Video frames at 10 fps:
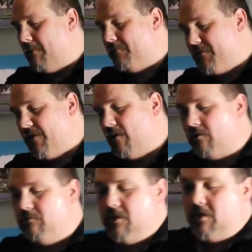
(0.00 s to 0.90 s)

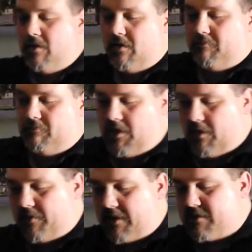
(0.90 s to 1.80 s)
So,
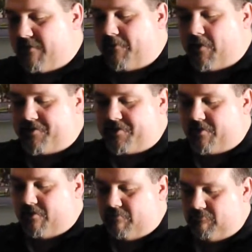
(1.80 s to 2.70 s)
that's the
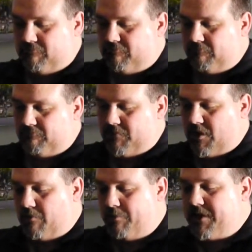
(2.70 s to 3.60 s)
first,
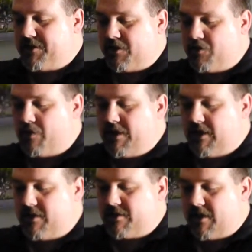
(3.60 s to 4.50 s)
basic joint
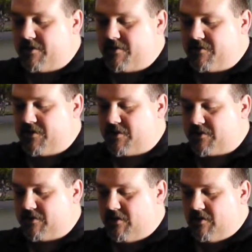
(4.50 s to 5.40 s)
in a sense, is
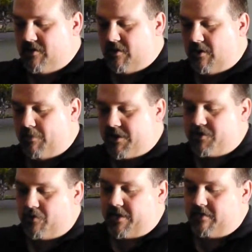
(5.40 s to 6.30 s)
just a butt
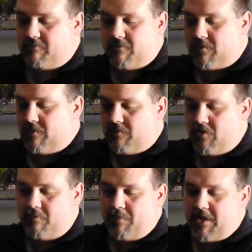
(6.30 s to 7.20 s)
joint.
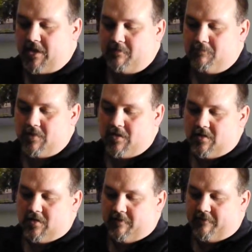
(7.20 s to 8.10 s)
Could be
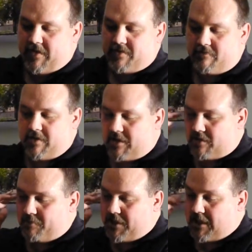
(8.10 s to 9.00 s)
face grain,
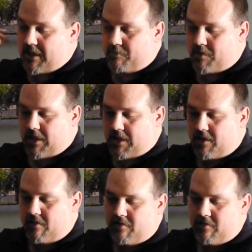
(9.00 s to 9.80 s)
could be laminated.